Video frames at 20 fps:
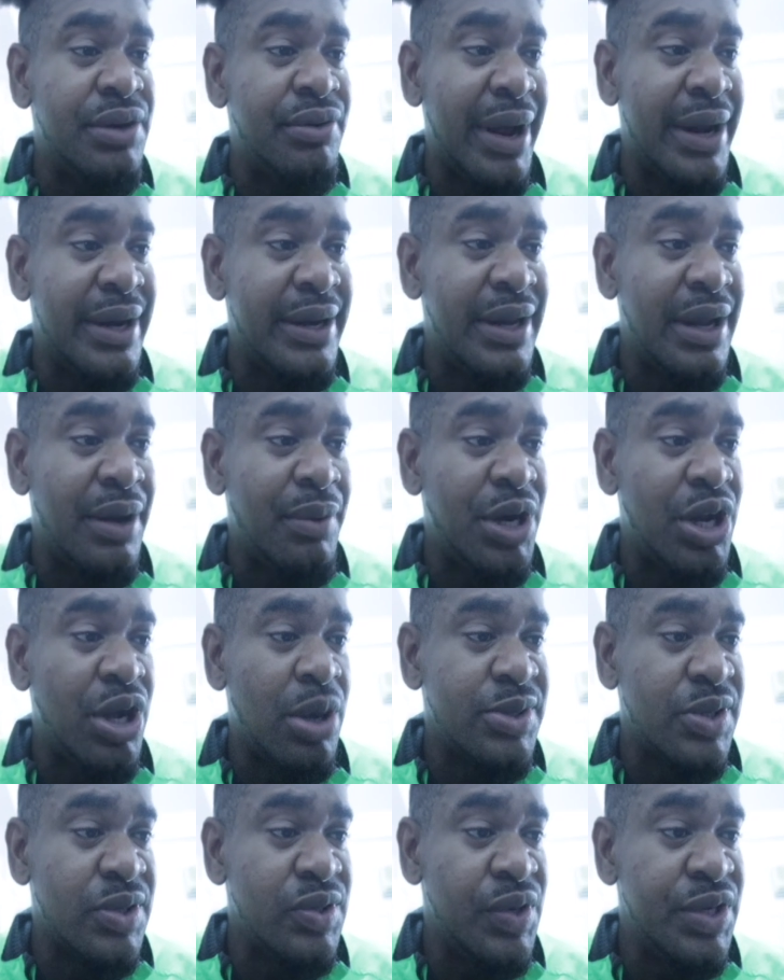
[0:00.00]
right there when it
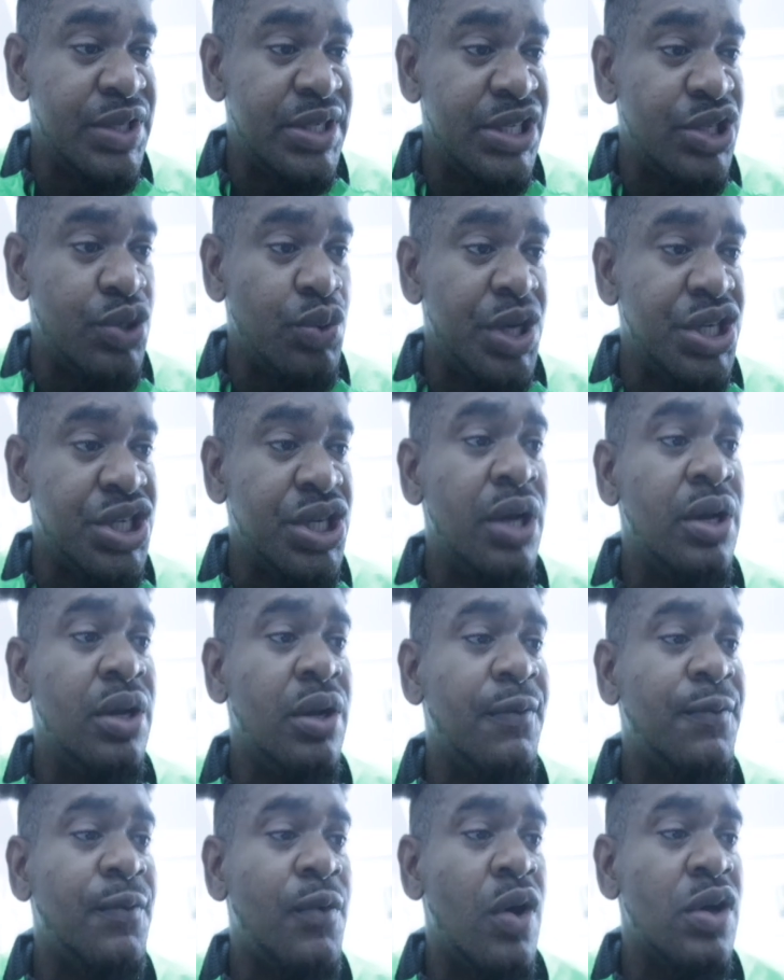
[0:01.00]
comes down to the situation.
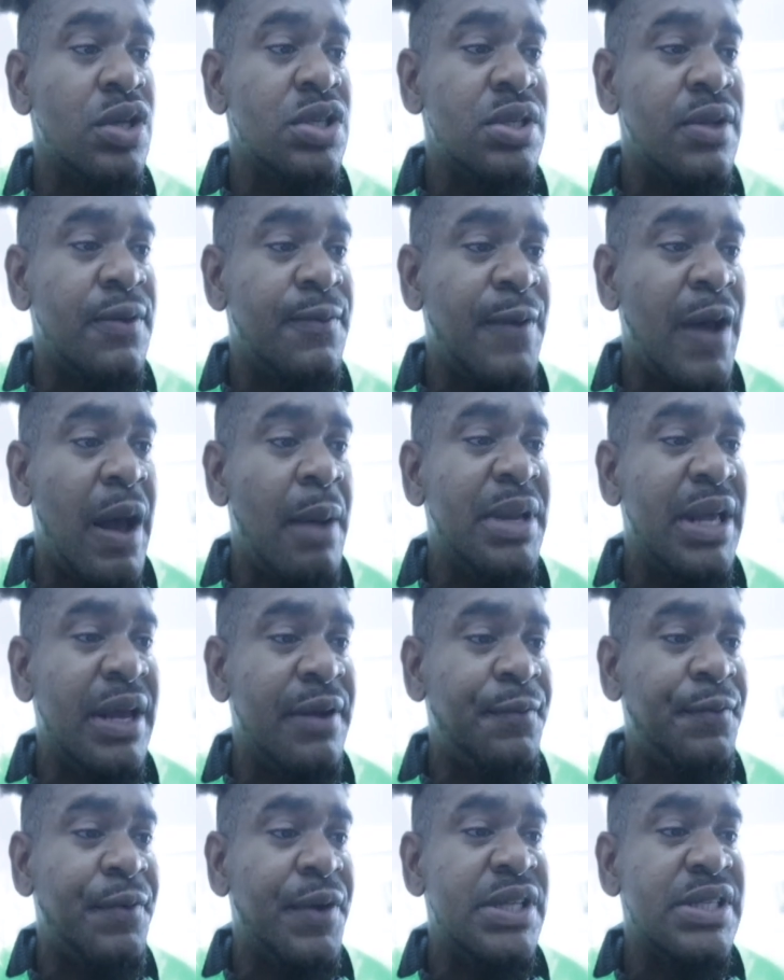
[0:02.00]
Of course, the family
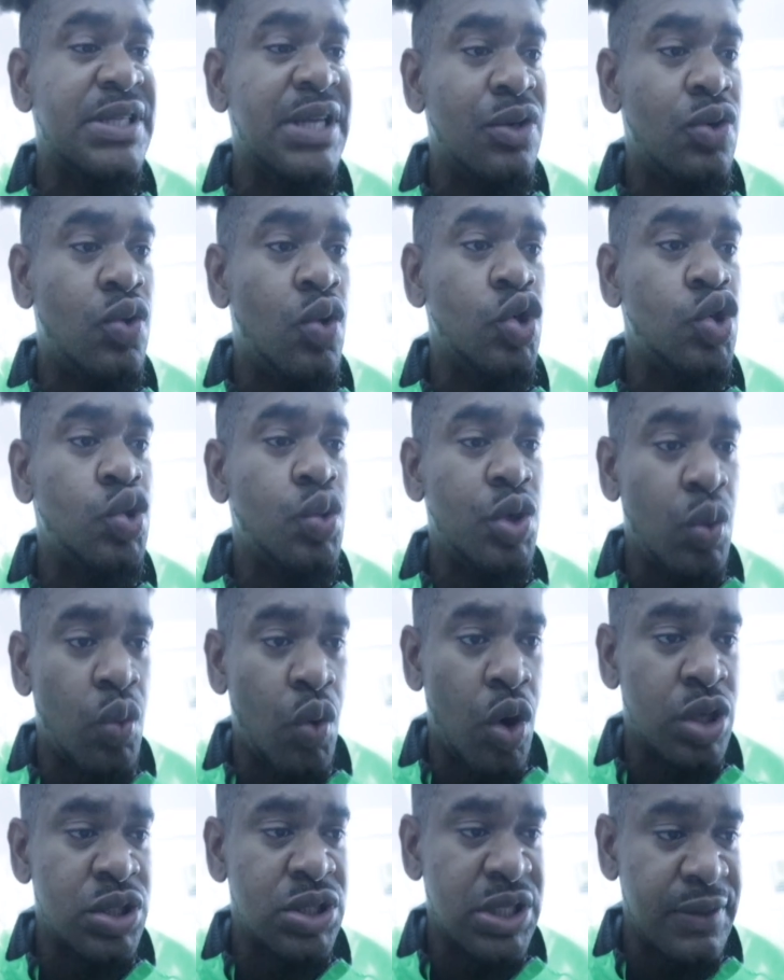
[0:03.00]
and friends and coach were the
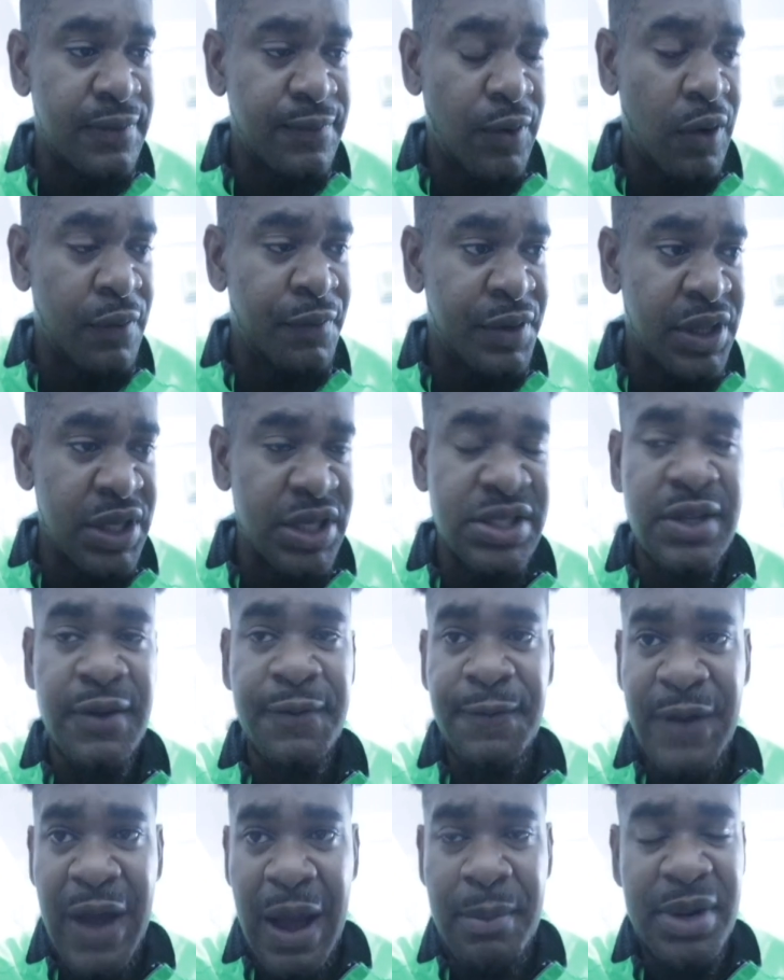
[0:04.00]
ones involved in this. The
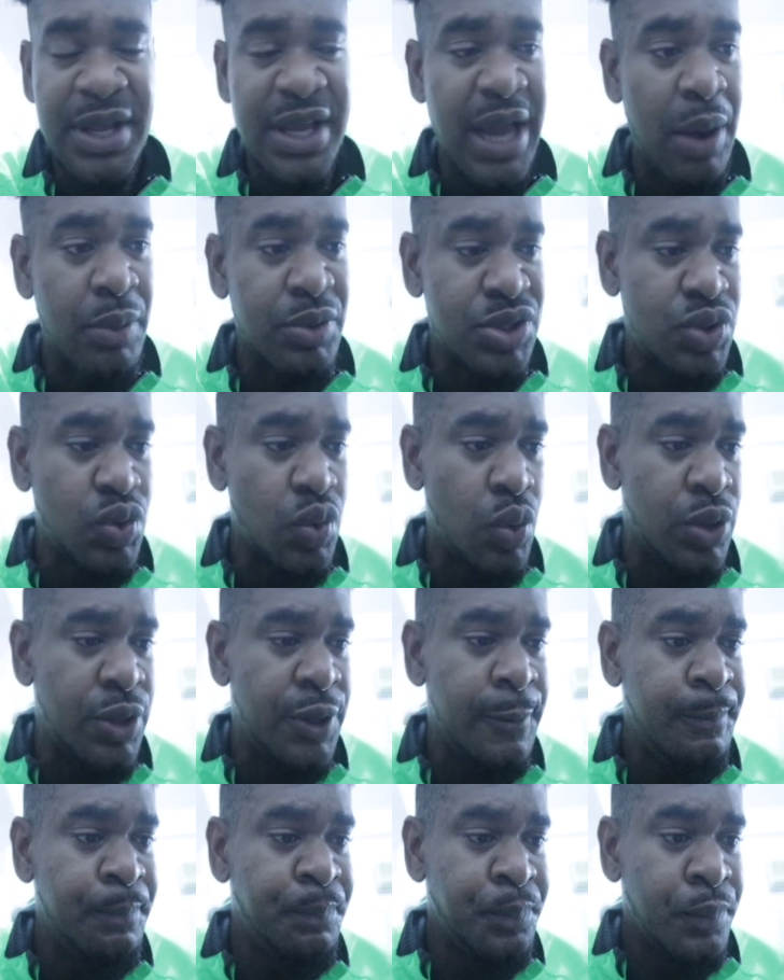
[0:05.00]
family, I was
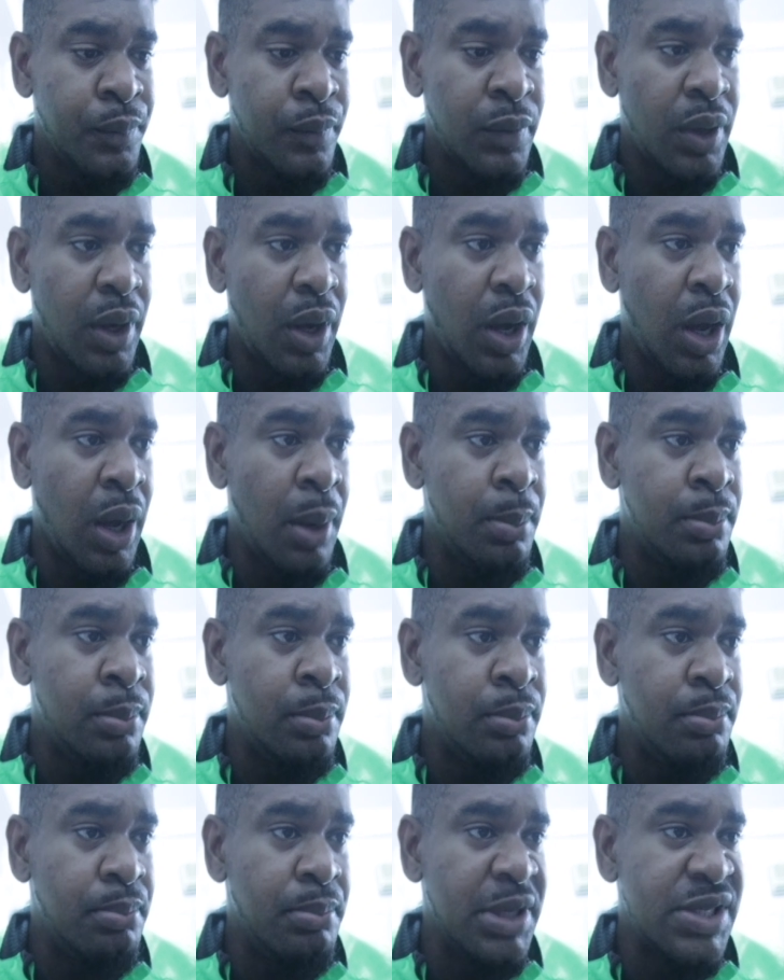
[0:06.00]
told,
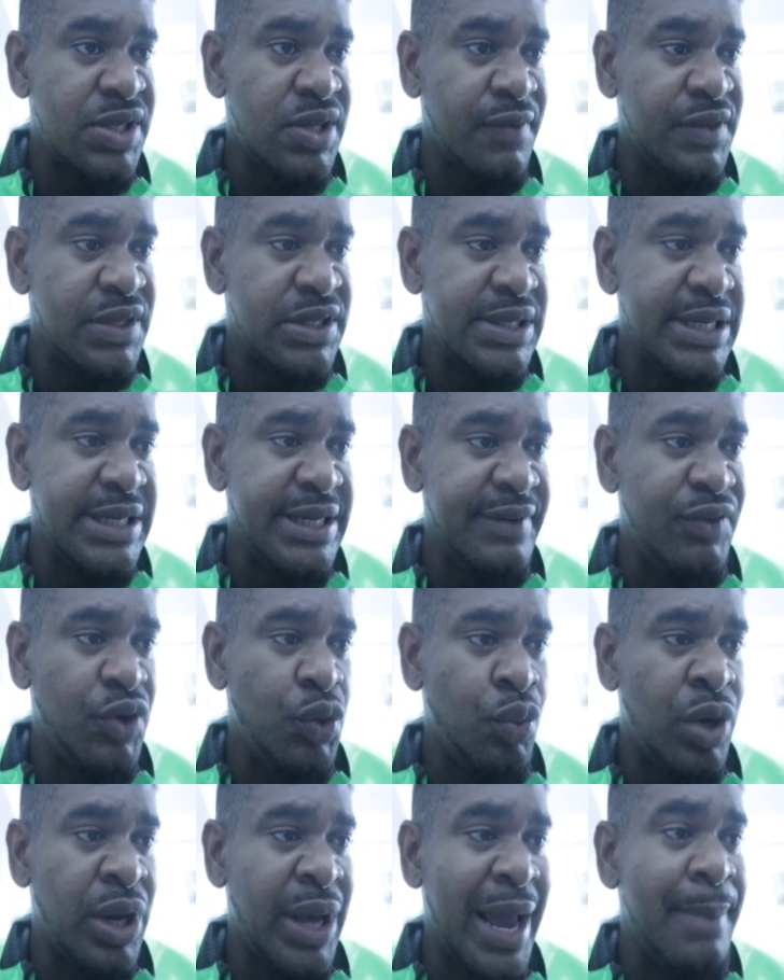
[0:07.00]
based off this
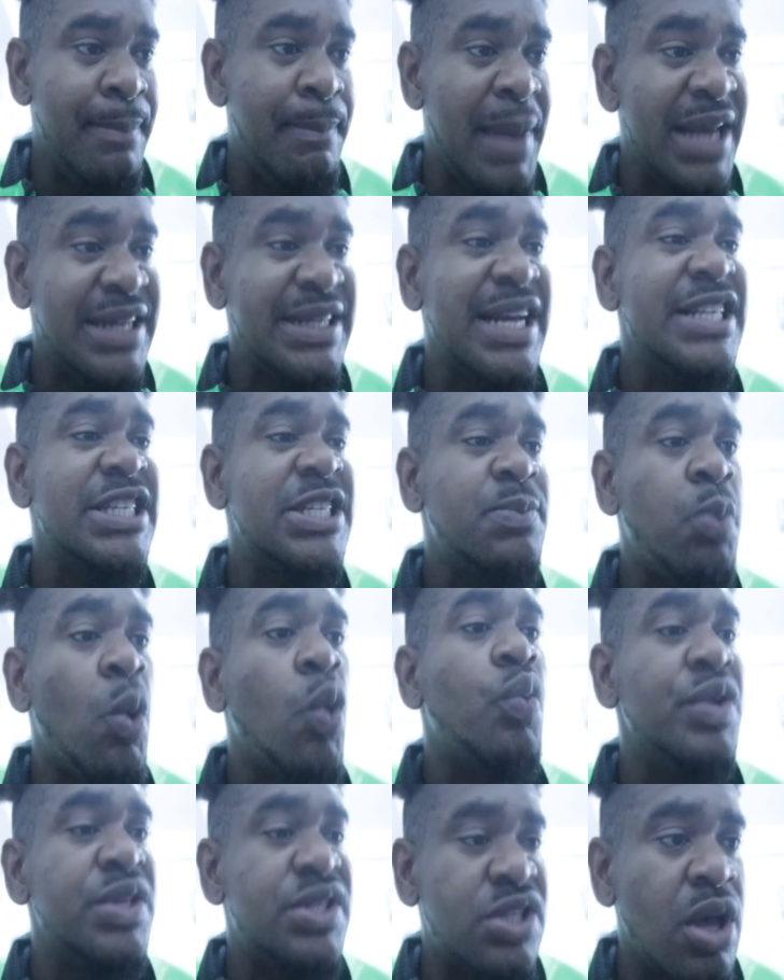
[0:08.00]
individual, I met and
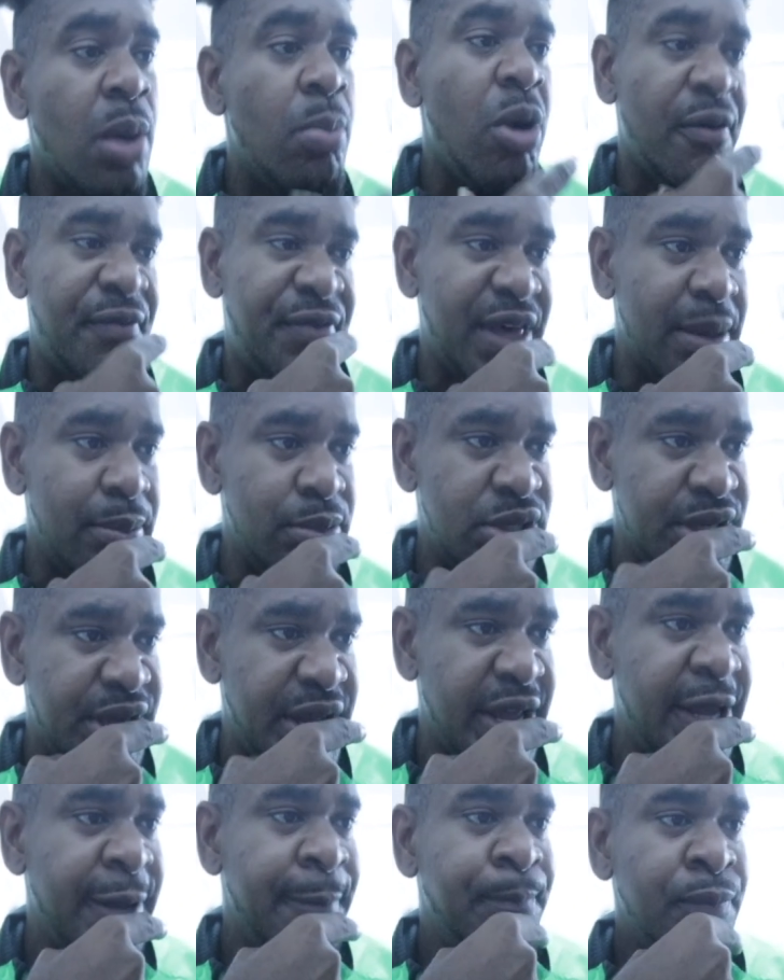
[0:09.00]
spoke with some of them
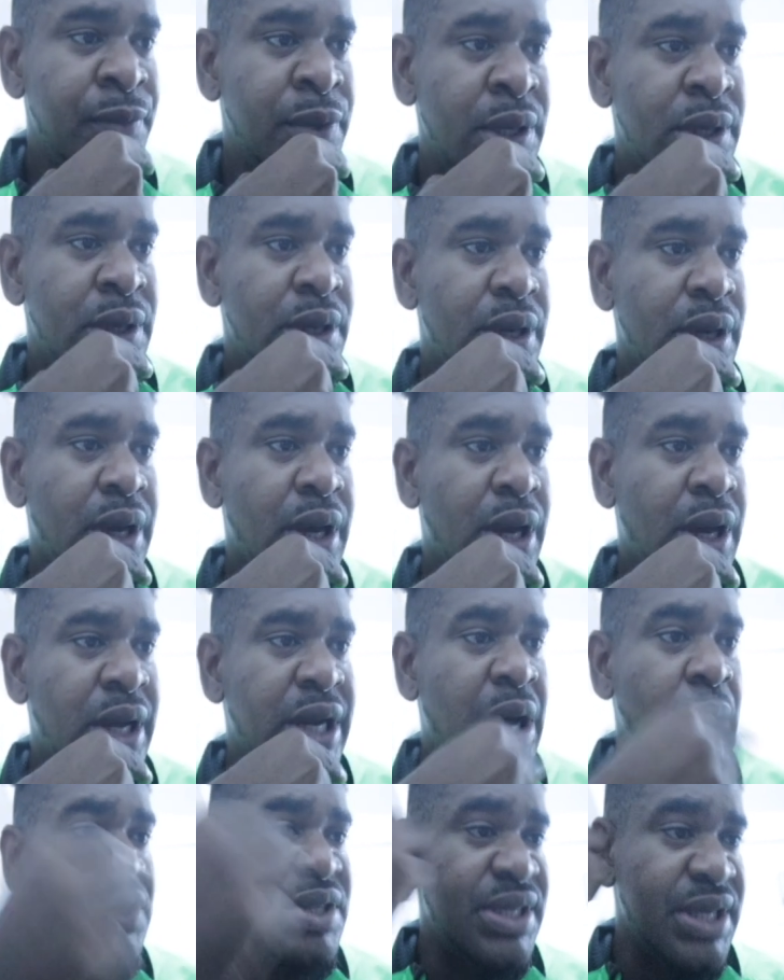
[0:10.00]
today.
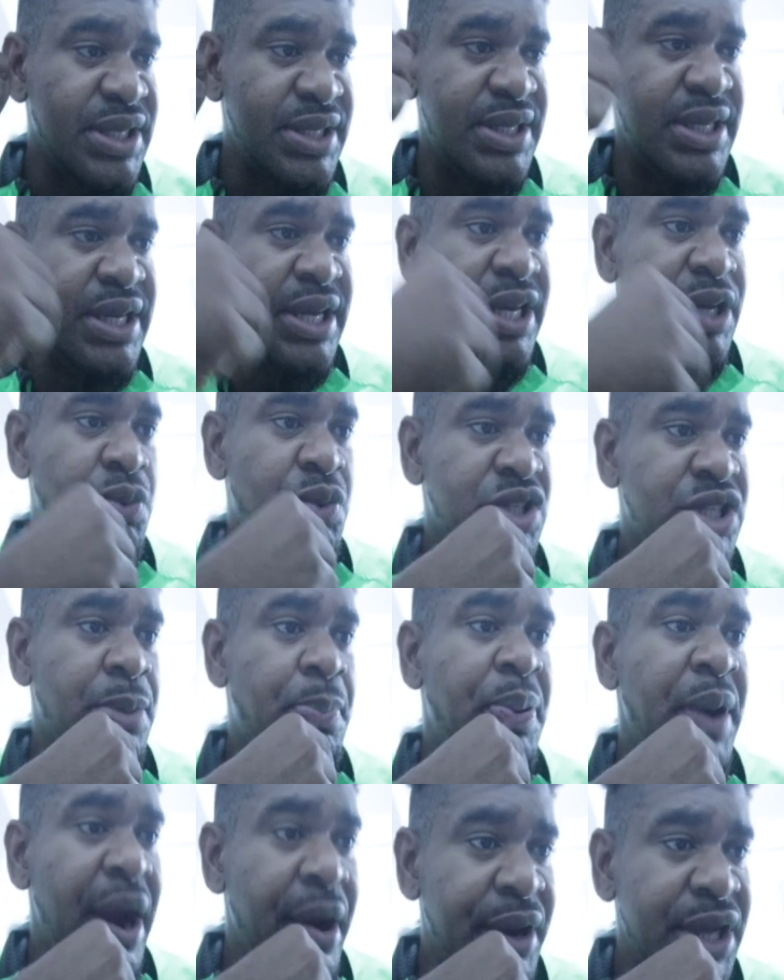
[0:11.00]
That was yesterday. It was the
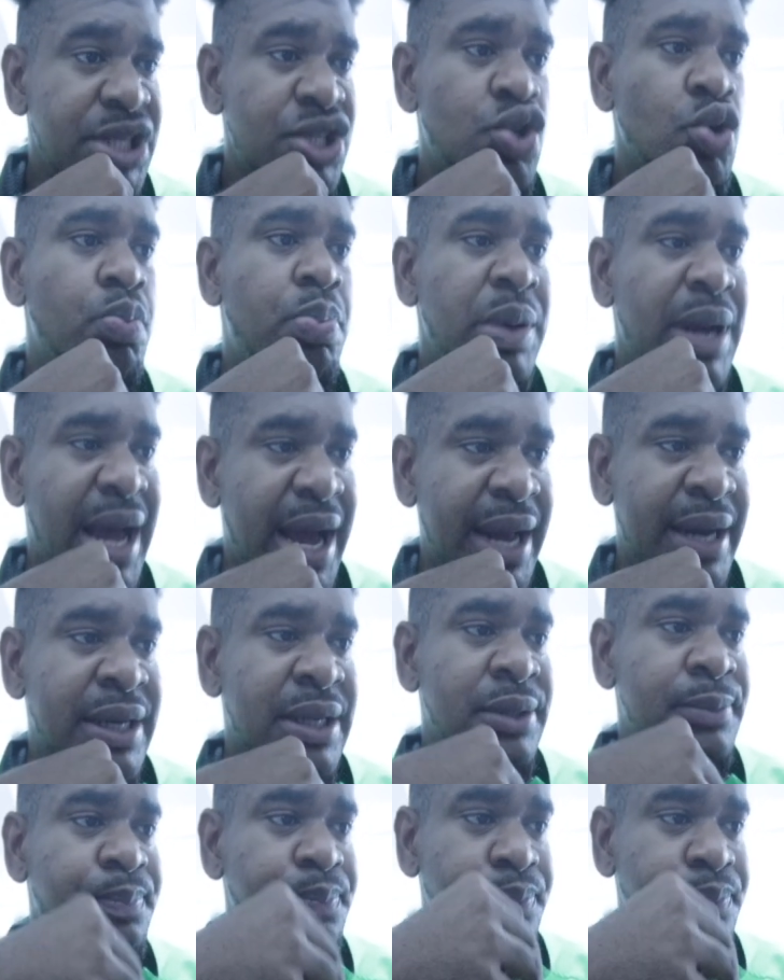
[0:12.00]
parents who planned